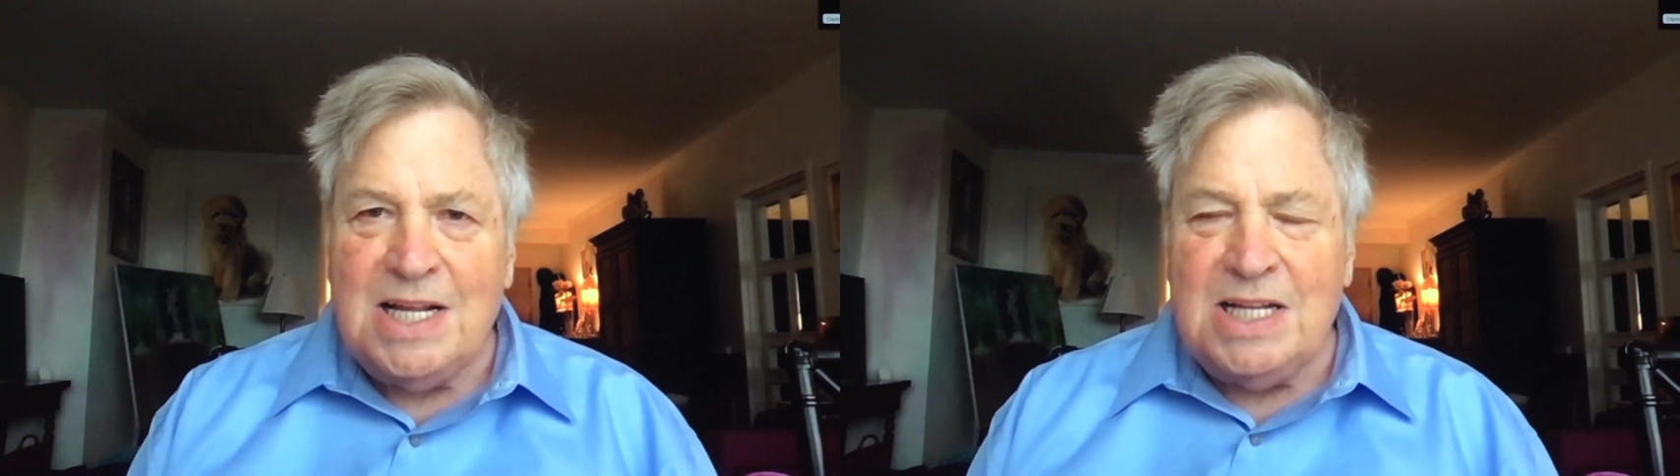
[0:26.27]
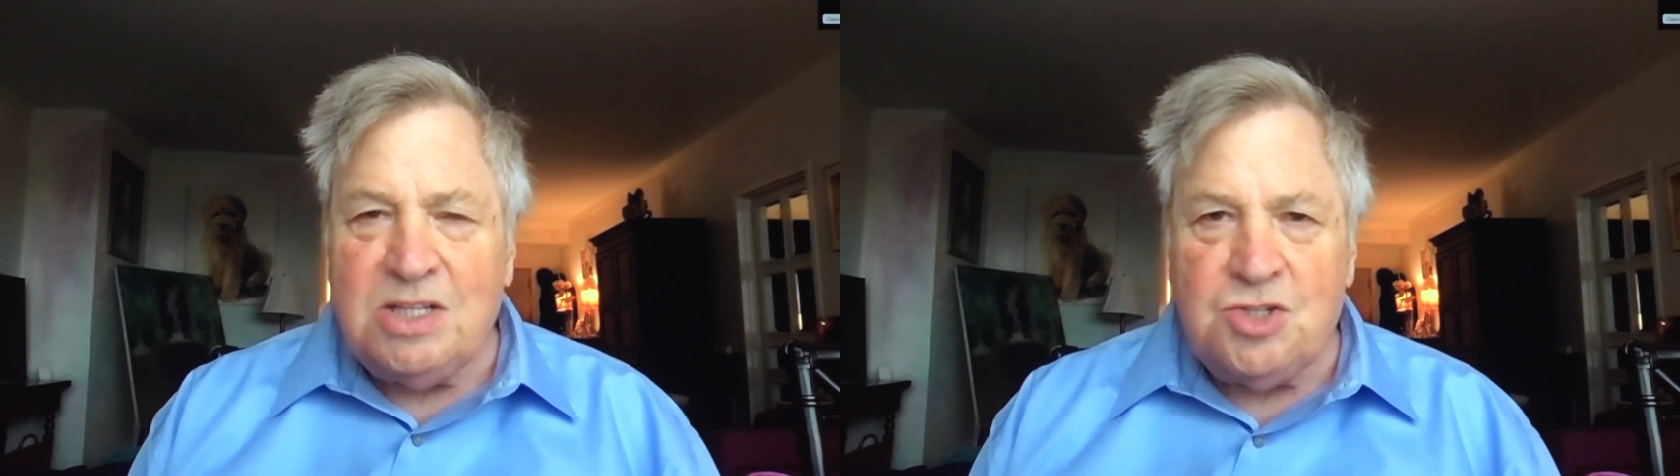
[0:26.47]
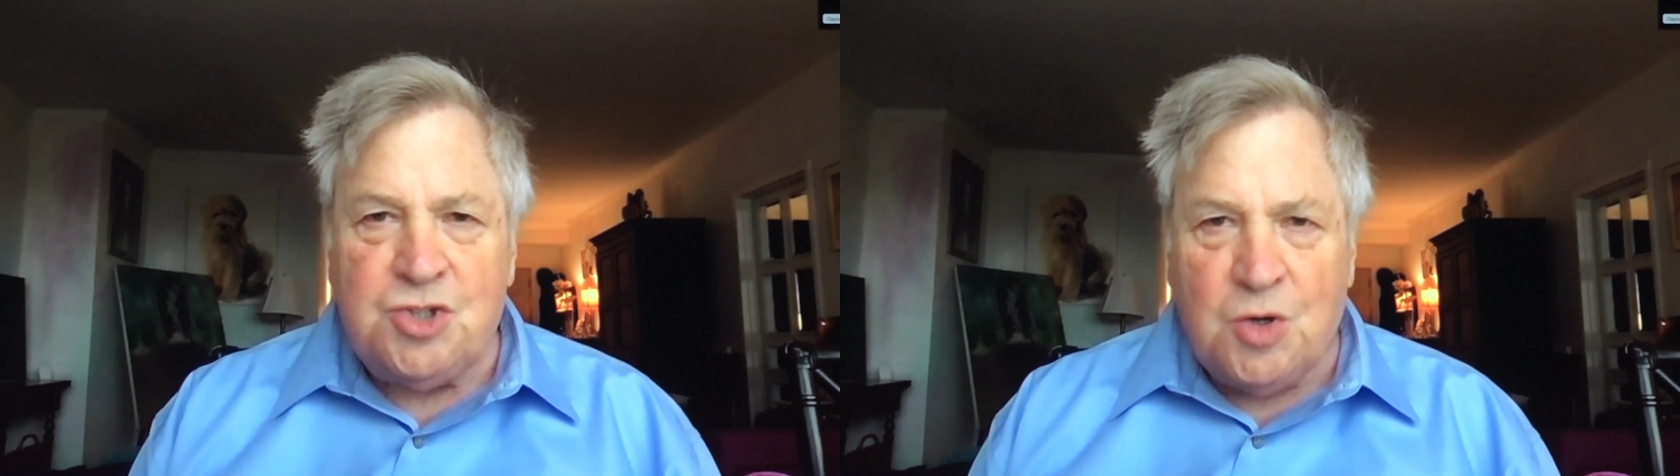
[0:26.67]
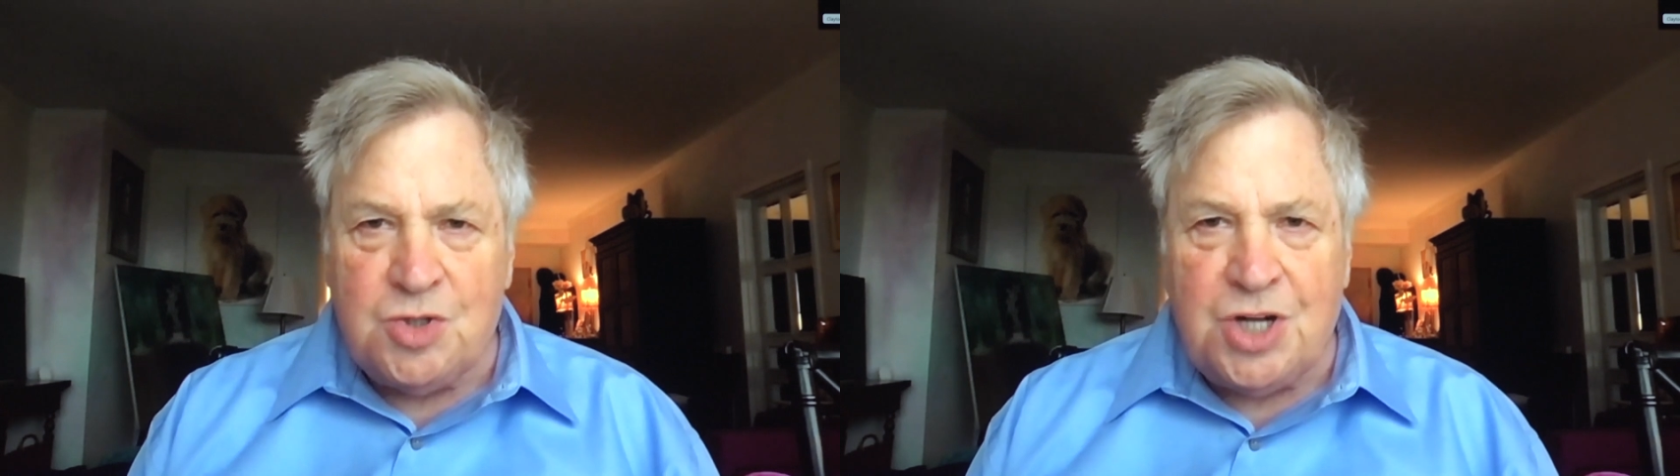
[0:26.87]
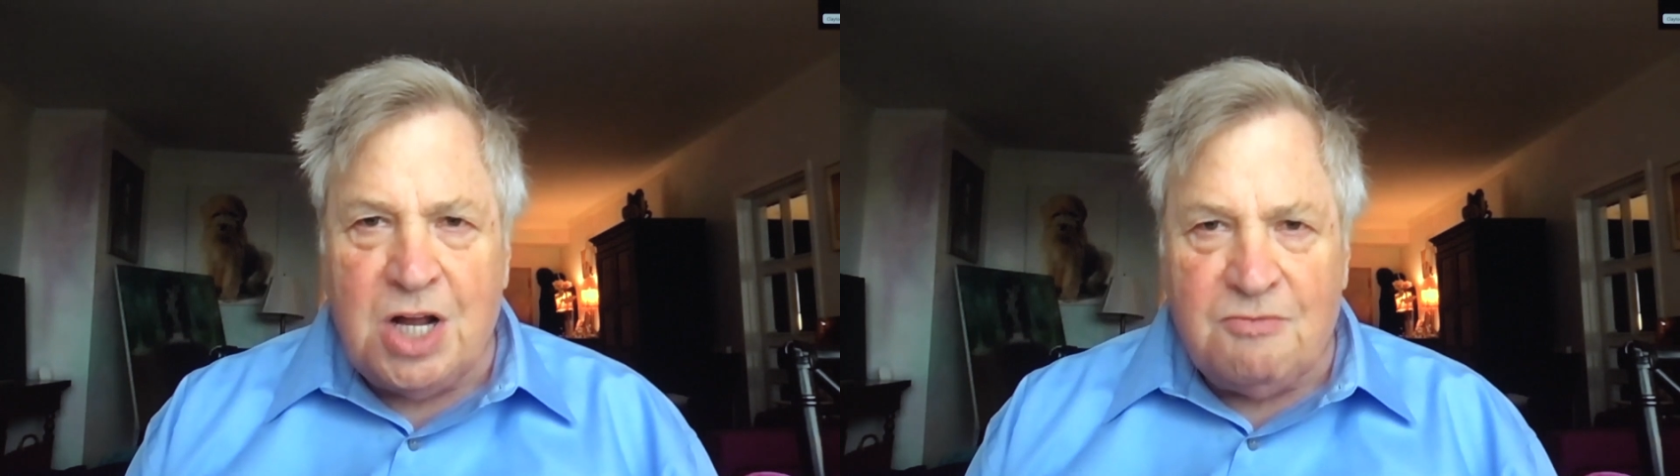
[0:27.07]
in the
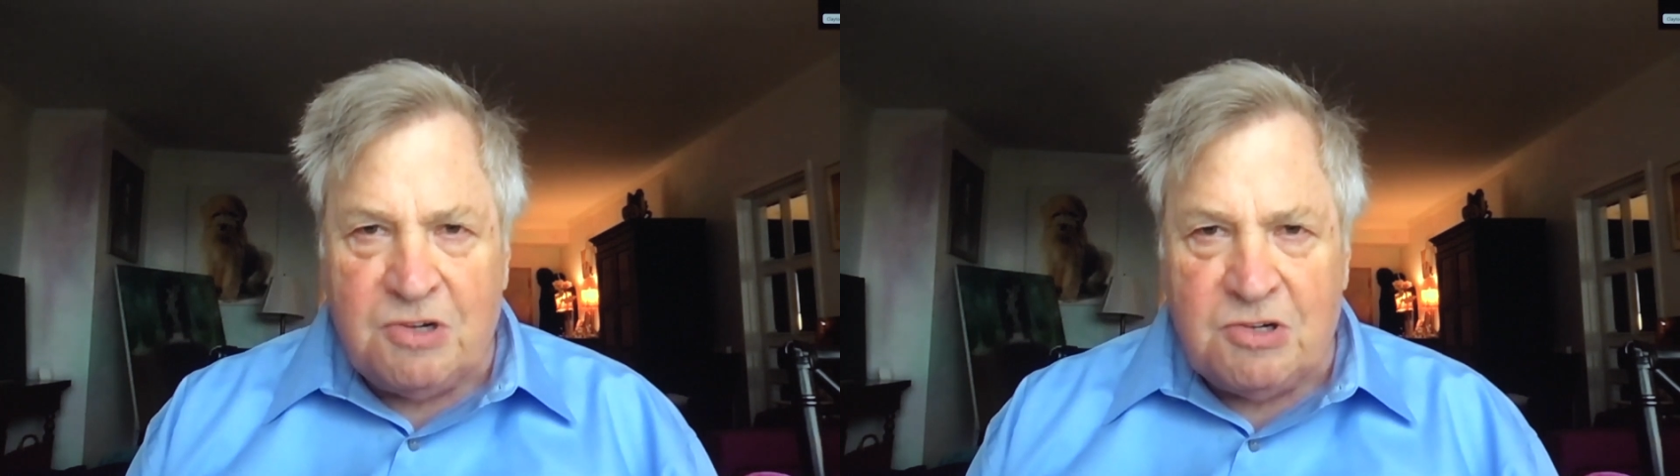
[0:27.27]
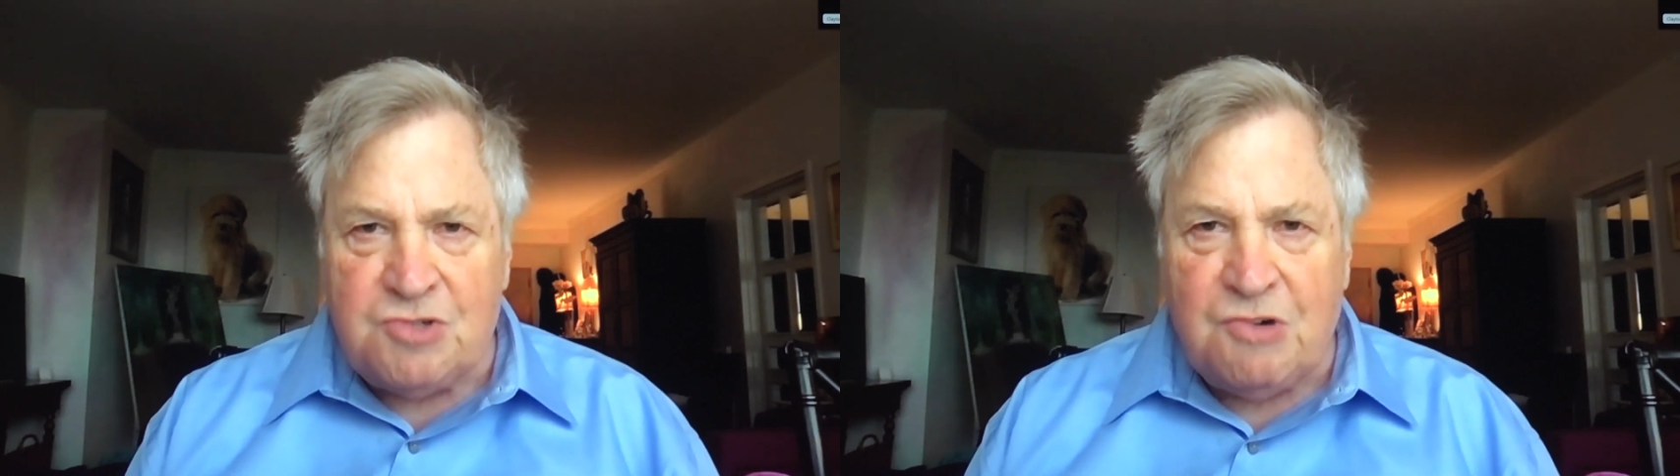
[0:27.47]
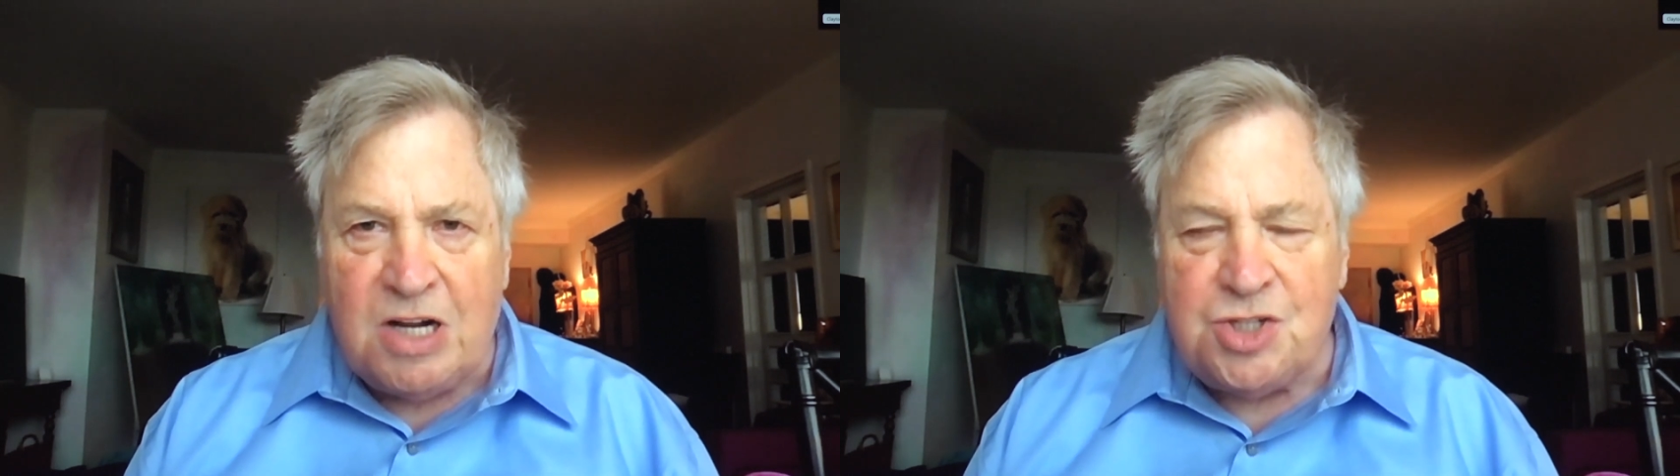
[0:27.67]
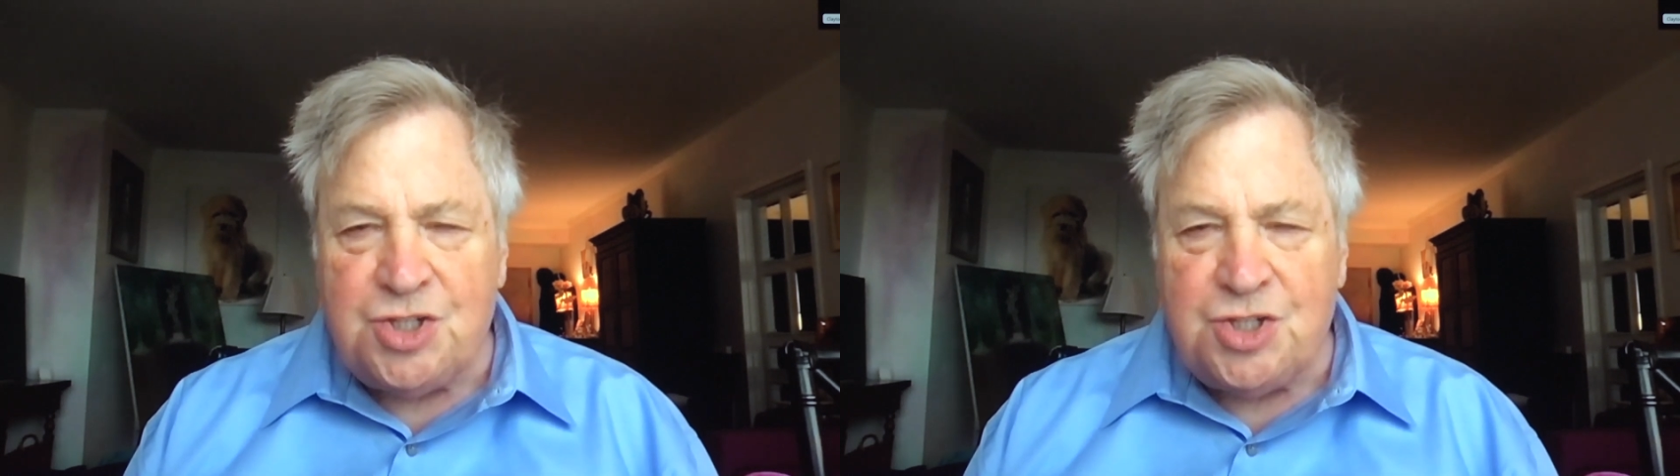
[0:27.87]
Georgia governor's race.